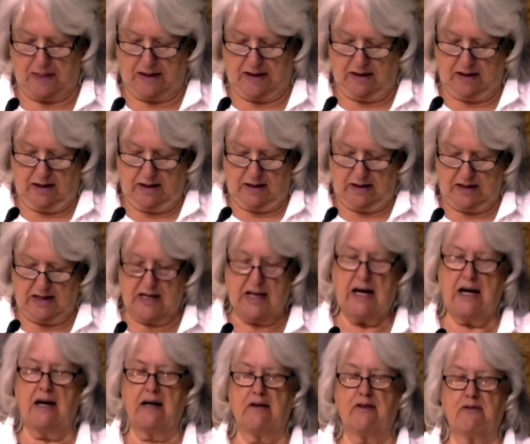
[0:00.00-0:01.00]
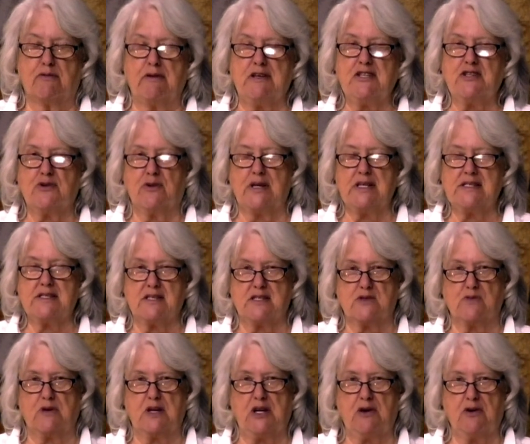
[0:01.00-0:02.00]
he had three choices
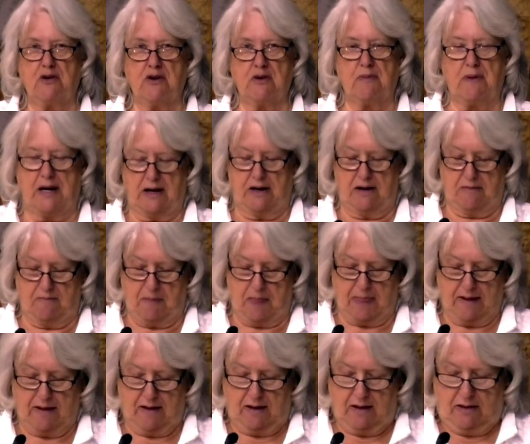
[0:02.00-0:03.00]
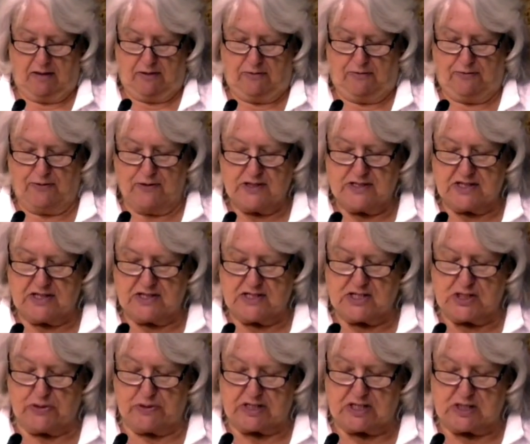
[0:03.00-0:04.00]
when he heard about it. The first is
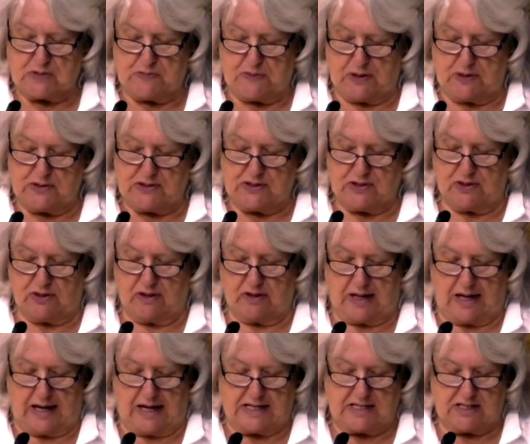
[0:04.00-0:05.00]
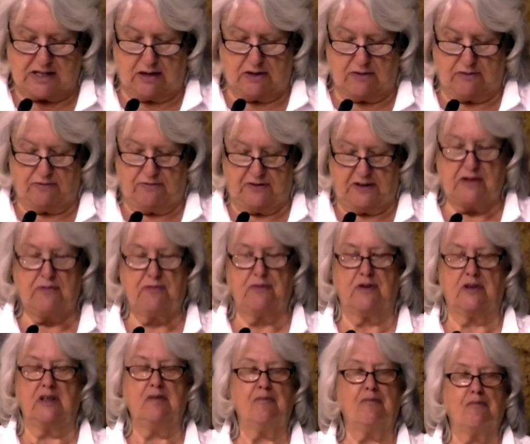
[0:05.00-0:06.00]
to expose her as
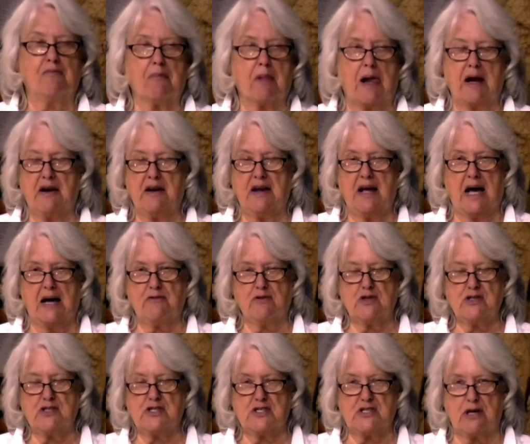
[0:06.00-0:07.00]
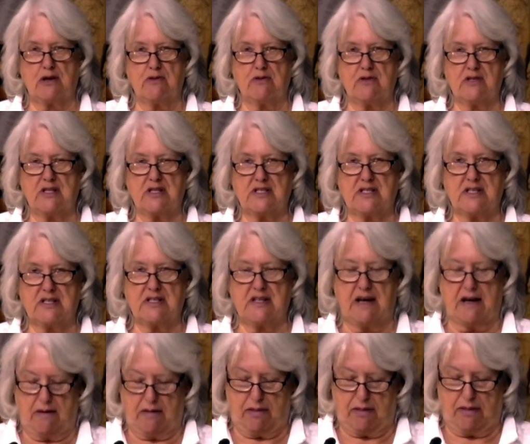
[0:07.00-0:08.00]
unfaithful and have her stoned to
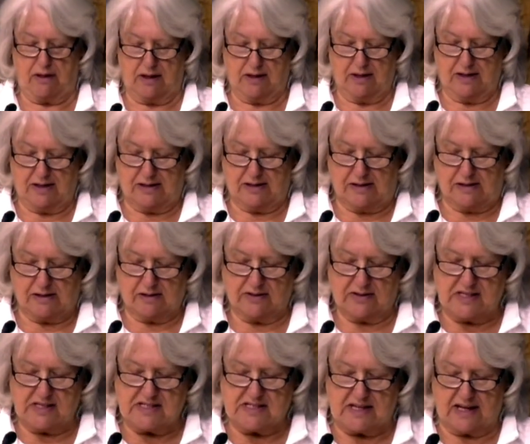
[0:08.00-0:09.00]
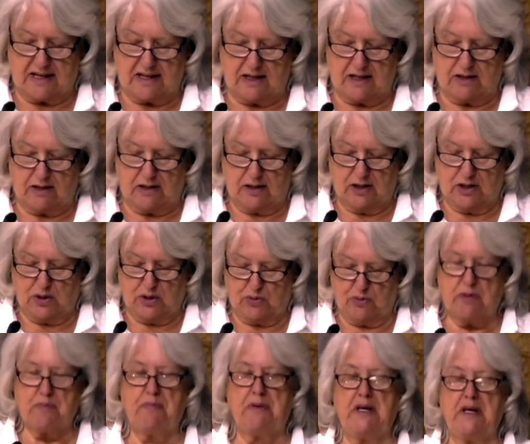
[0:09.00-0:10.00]
death. The second
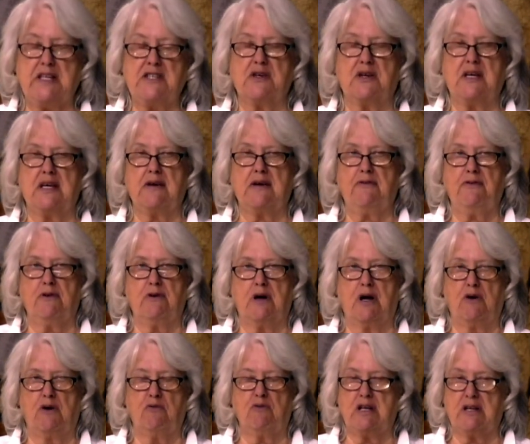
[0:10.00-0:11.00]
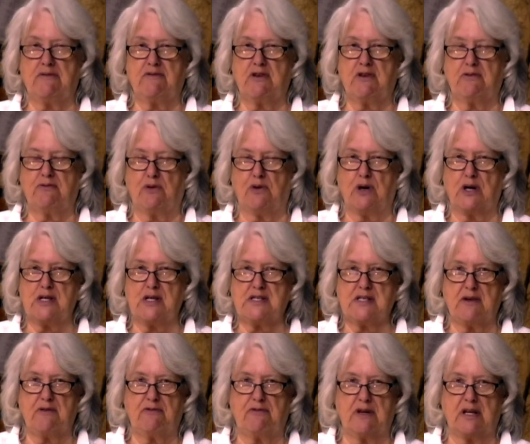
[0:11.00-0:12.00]
would be to give her a writ of divorce
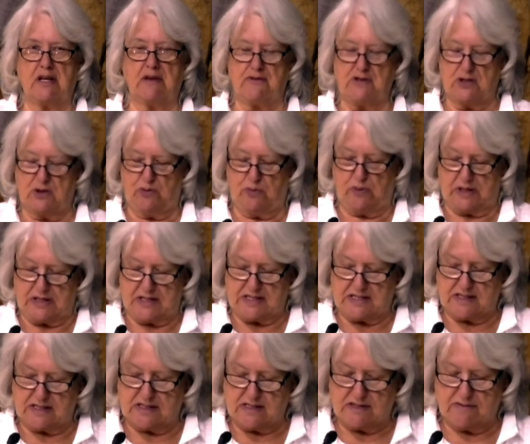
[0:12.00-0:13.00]
in front of two witnesses,